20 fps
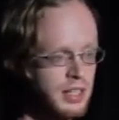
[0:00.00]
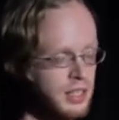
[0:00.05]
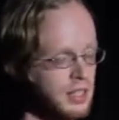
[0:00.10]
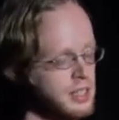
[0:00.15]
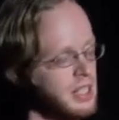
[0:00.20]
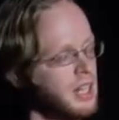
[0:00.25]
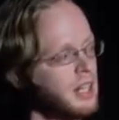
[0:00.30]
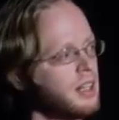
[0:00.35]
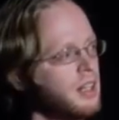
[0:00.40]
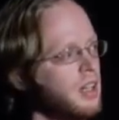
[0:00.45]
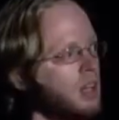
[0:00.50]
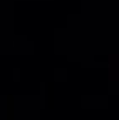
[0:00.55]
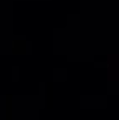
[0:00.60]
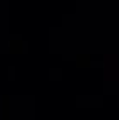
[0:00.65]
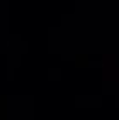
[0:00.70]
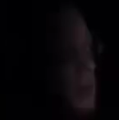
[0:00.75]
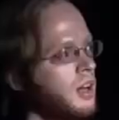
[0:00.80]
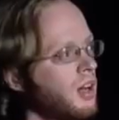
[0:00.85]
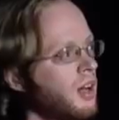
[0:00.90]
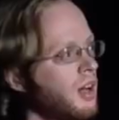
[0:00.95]
It's had
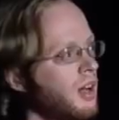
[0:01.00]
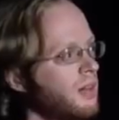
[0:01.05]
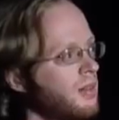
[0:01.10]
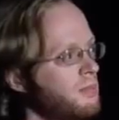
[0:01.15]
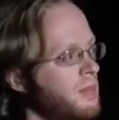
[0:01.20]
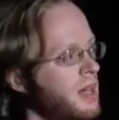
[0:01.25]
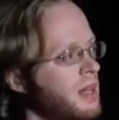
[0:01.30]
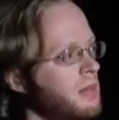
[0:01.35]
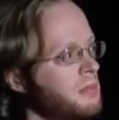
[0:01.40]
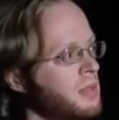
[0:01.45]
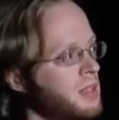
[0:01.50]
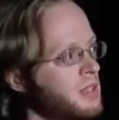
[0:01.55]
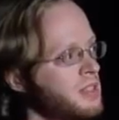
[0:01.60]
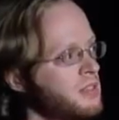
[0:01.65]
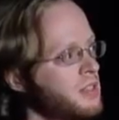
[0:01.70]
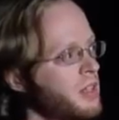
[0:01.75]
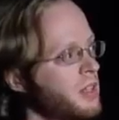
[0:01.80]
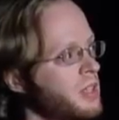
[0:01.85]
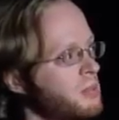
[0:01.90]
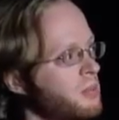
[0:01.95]
many millions of
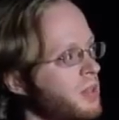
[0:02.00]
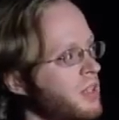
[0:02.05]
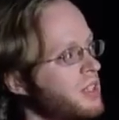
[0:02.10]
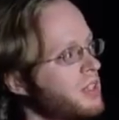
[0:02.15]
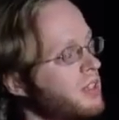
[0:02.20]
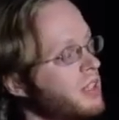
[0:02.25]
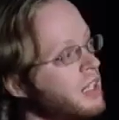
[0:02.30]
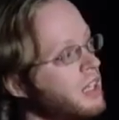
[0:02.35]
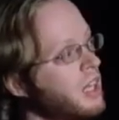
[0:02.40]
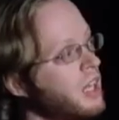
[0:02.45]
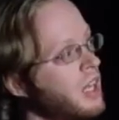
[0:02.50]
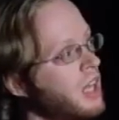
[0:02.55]
dollars poured into it.